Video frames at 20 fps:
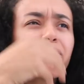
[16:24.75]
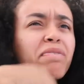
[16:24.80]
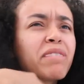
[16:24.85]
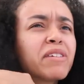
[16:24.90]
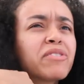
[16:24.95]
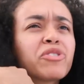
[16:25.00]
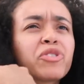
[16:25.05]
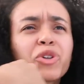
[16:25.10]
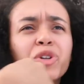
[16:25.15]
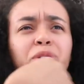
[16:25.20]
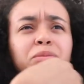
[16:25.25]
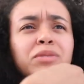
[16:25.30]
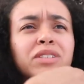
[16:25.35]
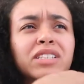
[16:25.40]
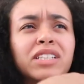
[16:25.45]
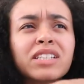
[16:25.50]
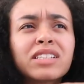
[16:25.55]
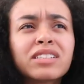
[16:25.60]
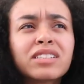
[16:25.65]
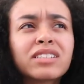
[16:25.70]
the
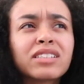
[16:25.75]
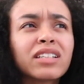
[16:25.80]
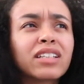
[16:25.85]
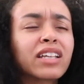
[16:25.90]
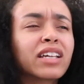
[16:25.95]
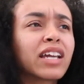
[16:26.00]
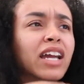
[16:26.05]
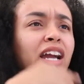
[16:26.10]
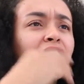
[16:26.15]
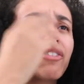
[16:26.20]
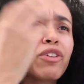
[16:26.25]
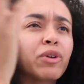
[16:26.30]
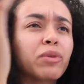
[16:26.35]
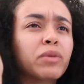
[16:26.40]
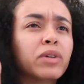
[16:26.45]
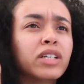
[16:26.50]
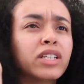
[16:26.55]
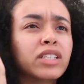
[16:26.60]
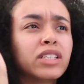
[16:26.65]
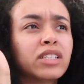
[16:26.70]
circumstance that like
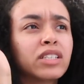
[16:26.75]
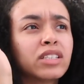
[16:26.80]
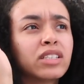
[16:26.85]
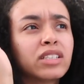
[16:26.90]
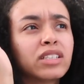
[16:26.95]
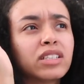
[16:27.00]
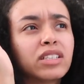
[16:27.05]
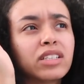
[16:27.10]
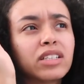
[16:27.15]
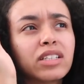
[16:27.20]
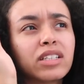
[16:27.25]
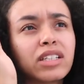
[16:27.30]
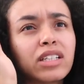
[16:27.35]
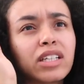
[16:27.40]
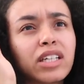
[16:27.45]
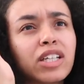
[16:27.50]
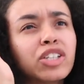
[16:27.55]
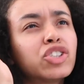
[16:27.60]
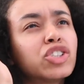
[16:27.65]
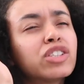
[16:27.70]
everyone,
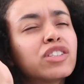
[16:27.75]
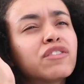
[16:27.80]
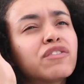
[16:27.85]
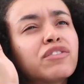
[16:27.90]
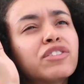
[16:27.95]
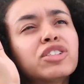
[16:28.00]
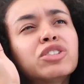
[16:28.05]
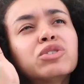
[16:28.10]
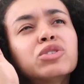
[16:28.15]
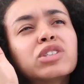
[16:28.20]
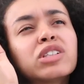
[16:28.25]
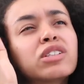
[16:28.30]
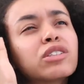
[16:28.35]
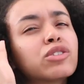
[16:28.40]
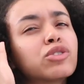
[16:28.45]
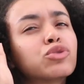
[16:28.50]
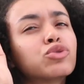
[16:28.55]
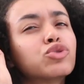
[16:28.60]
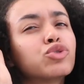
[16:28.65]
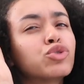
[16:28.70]
it just feels a
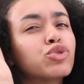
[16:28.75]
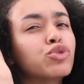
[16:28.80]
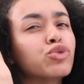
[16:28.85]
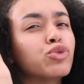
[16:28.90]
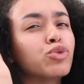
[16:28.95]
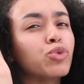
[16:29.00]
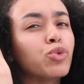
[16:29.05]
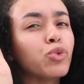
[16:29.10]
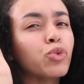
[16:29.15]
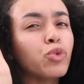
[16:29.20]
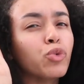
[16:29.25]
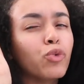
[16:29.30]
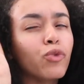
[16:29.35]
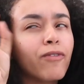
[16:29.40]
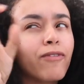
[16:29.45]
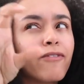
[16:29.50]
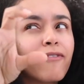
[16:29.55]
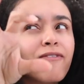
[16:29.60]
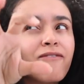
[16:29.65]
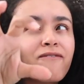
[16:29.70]
little
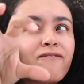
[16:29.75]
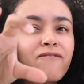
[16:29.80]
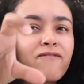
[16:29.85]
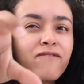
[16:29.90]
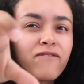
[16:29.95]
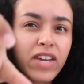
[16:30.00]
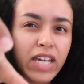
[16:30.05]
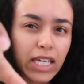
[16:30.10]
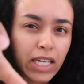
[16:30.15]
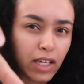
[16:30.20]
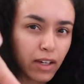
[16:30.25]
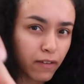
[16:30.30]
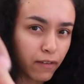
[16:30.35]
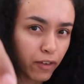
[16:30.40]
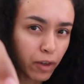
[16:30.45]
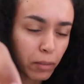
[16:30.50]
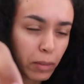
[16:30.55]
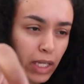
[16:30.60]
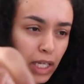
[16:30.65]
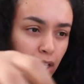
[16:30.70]
too fake
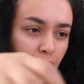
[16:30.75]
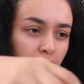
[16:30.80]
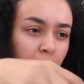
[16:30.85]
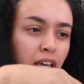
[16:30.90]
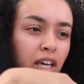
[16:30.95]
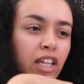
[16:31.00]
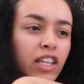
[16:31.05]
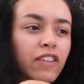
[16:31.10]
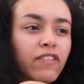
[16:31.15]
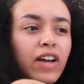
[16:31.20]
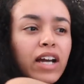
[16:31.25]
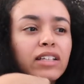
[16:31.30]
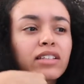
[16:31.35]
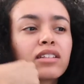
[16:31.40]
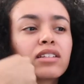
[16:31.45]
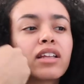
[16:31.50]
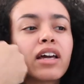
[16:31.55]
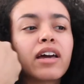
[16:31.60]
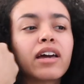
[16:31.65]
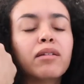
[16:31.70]
for me. The fact
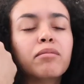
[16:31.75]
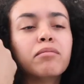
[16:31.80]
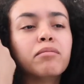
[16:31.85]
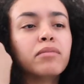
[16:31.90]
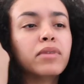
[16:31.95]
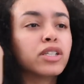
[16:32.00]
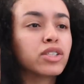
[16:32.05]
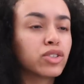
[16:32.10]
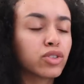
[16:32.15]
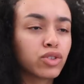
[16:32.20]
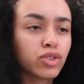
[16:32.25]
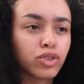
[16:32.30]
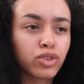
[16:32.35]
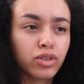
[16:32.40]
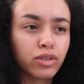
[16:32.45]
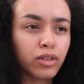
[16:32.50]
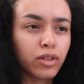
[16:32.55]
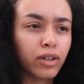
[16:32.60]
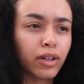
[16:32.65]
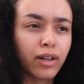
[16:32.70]
that the
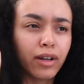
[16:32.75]
headmaster